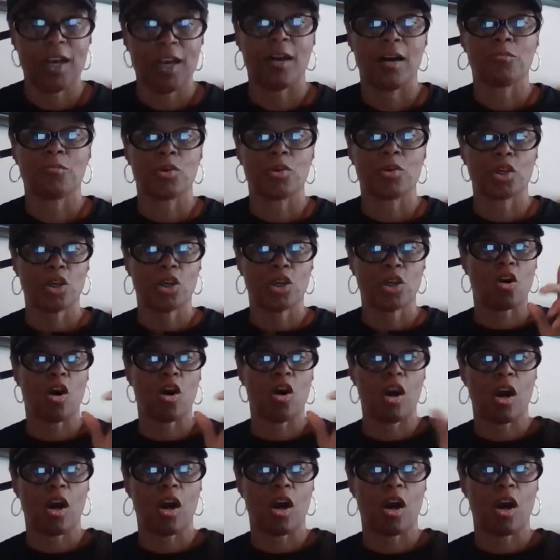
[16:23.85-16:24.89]
Book a
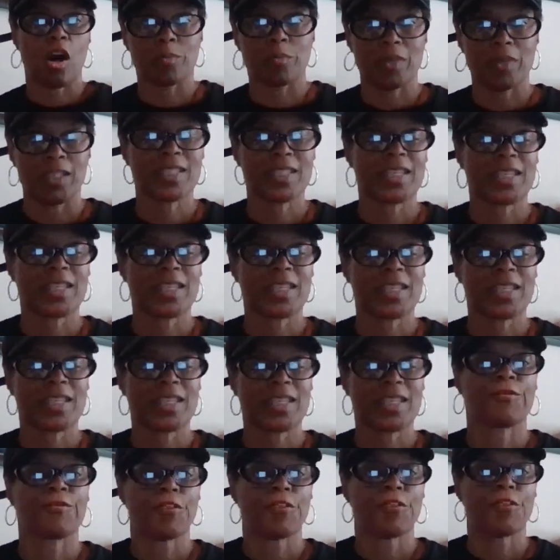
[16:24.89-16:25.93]
call with me. Take your
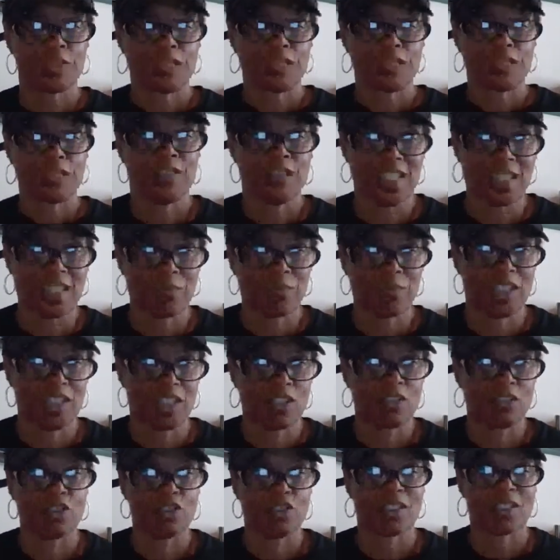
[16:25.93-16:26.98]
first investment
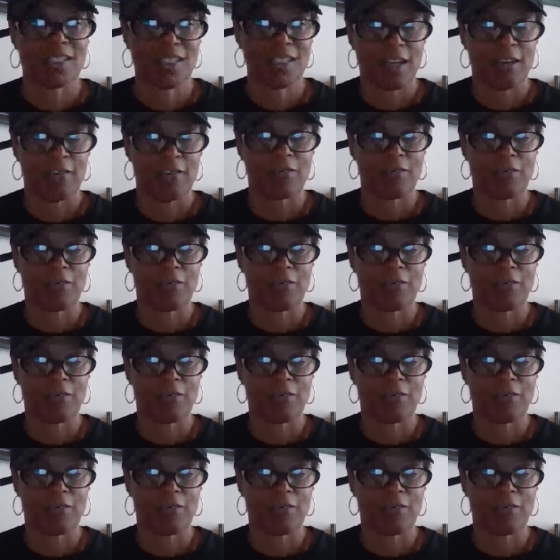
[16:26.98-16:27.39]
into yourself